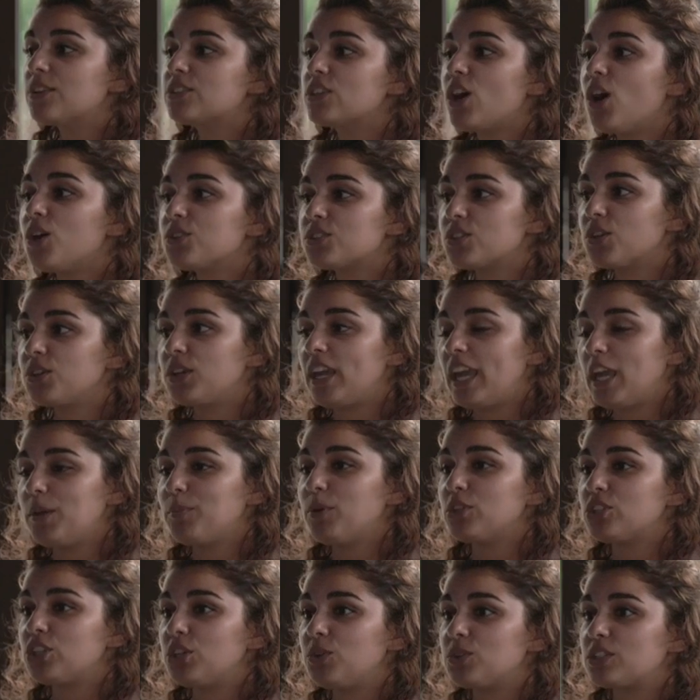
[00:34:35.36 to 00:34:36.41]
I was also
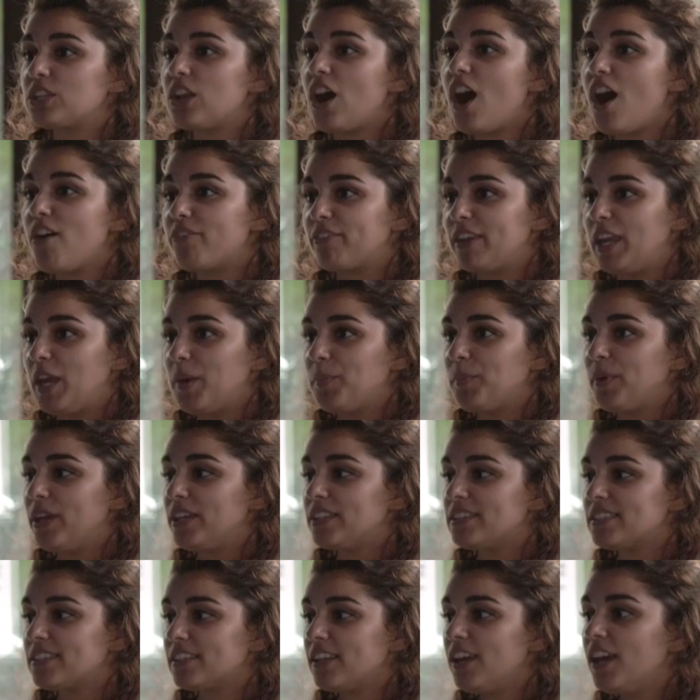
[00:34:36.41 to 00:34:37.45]
able to use it off
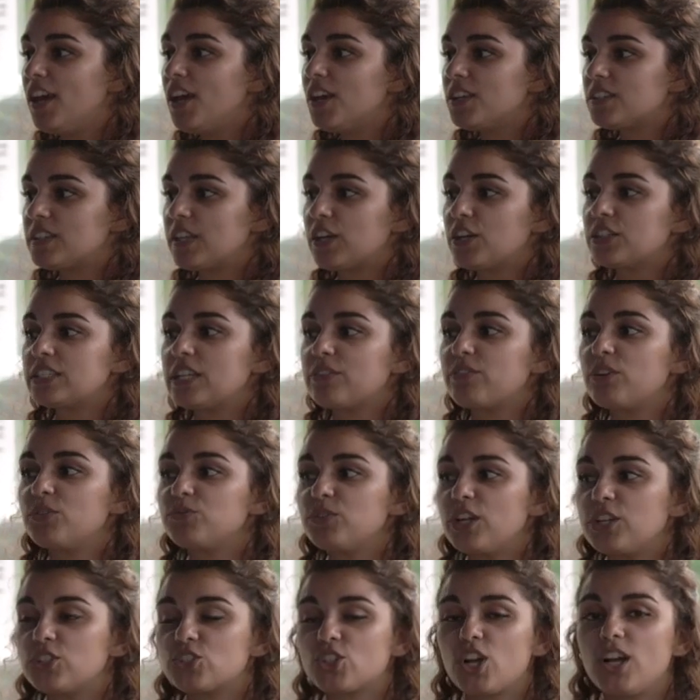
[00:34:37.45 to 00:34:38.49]
campus. So there are
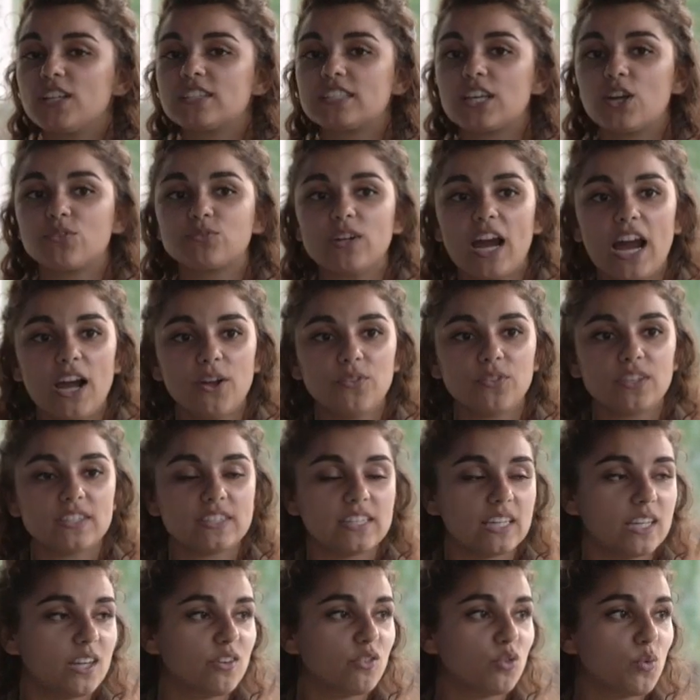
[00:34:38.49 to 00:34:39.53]
different restaurants around the
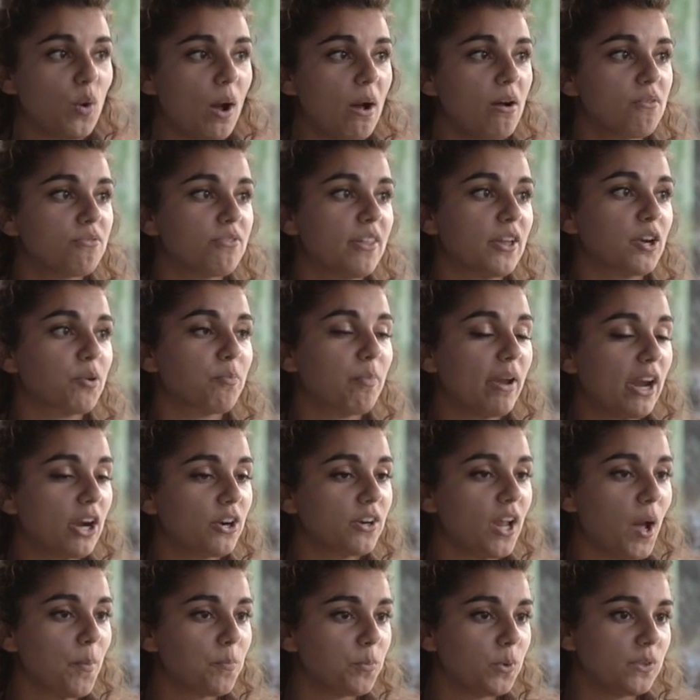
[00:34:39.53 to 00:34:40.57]
city of Guelph that are
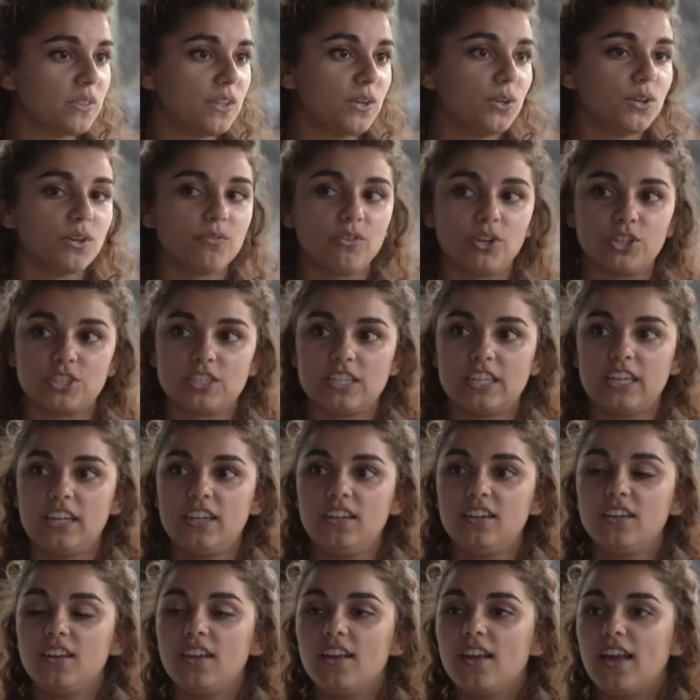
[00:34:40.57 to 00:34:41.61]
paired up with the
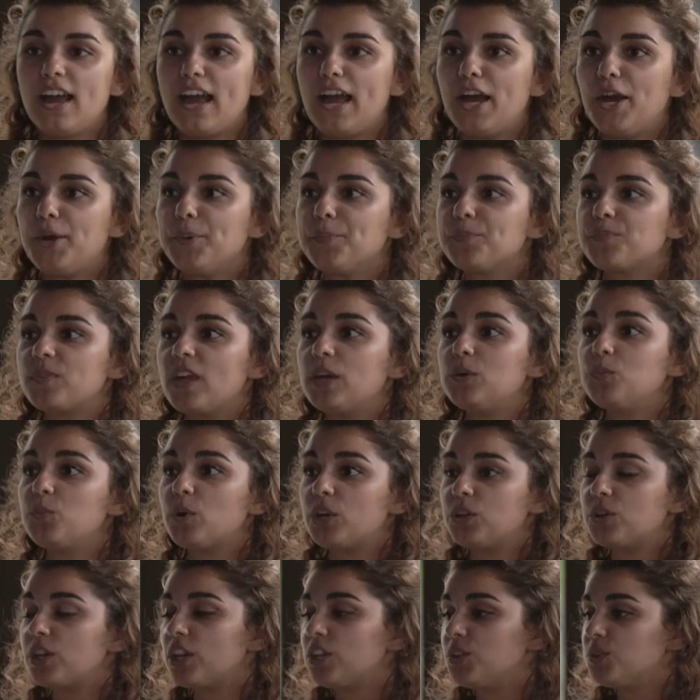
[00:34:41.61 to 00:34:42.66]
university um, that,
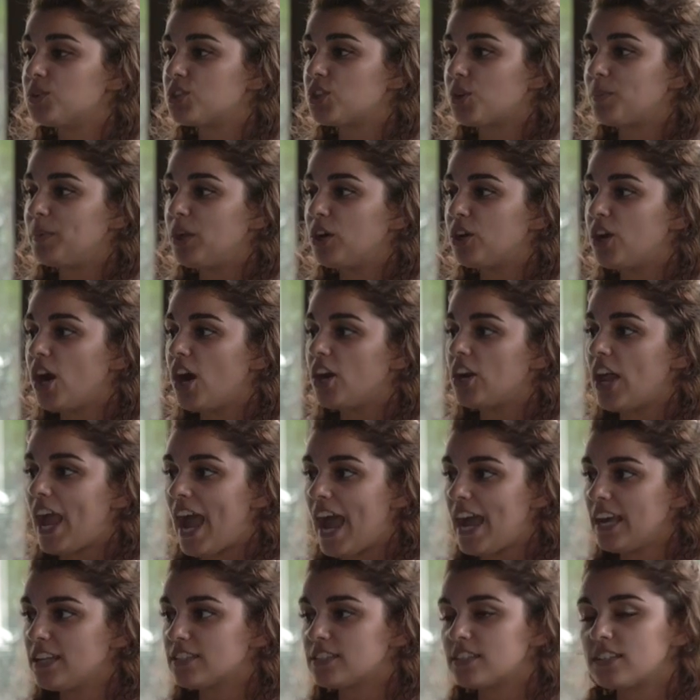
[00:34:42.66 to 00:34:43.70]
where you can use your meal card
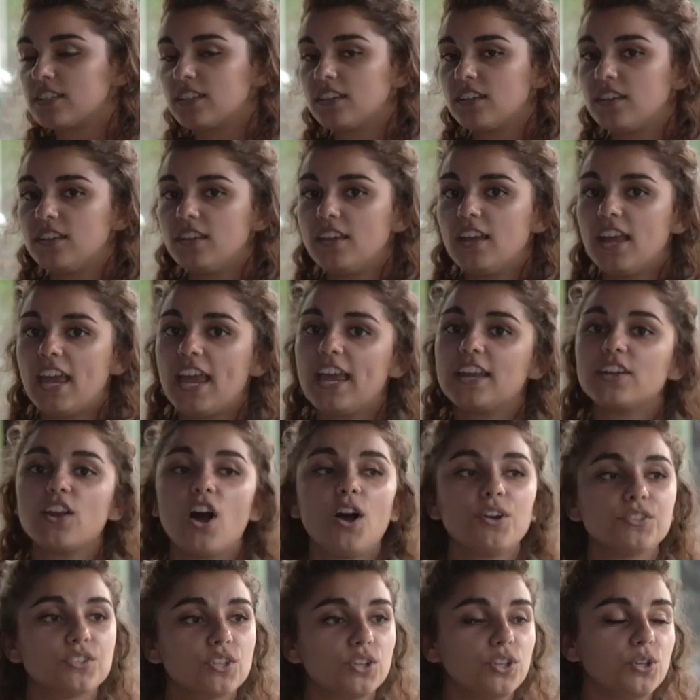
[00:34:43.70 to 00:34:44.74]
at. And
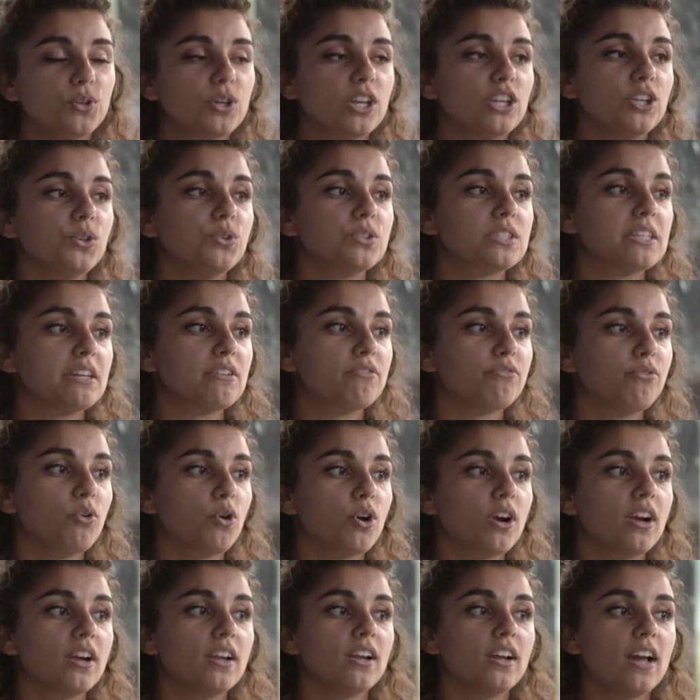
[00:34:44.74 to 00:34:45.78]
also you can use it
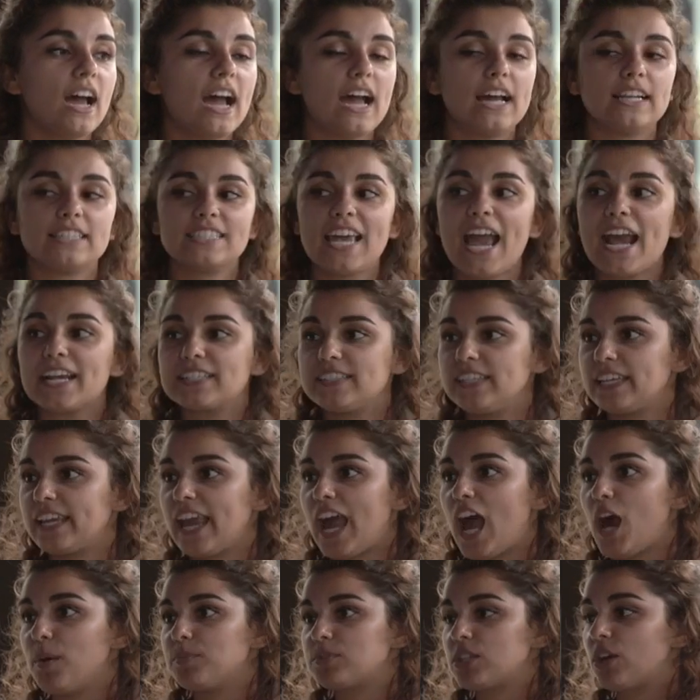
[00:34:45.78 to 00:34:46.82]
for uh, taxi
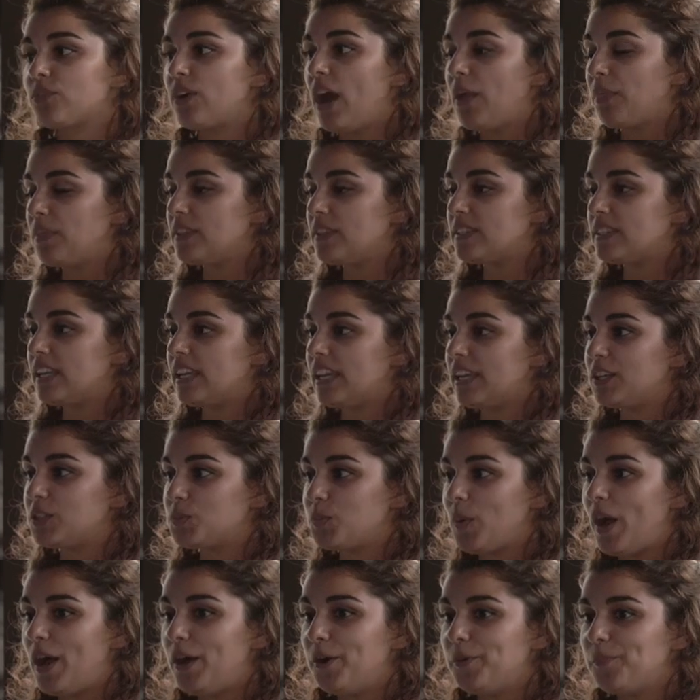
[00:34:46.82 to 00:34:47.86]
cabs around the city
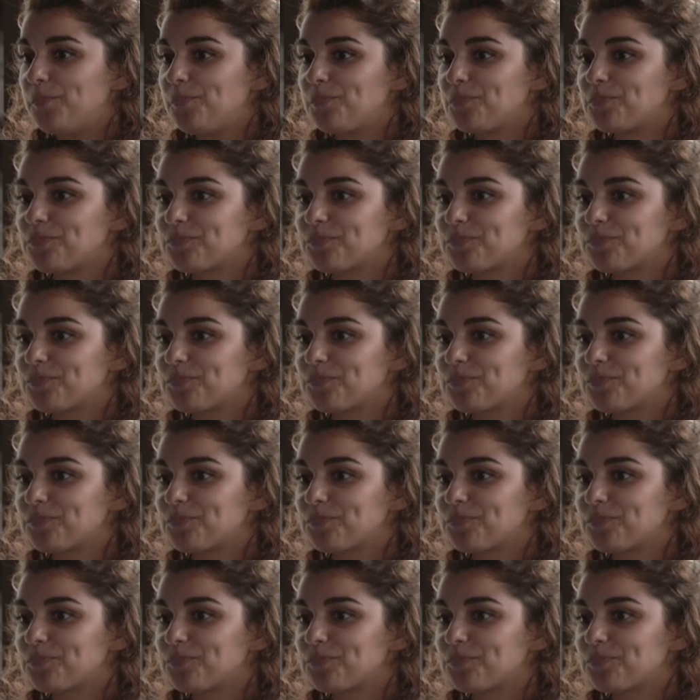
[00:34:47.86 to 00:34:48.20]
as well.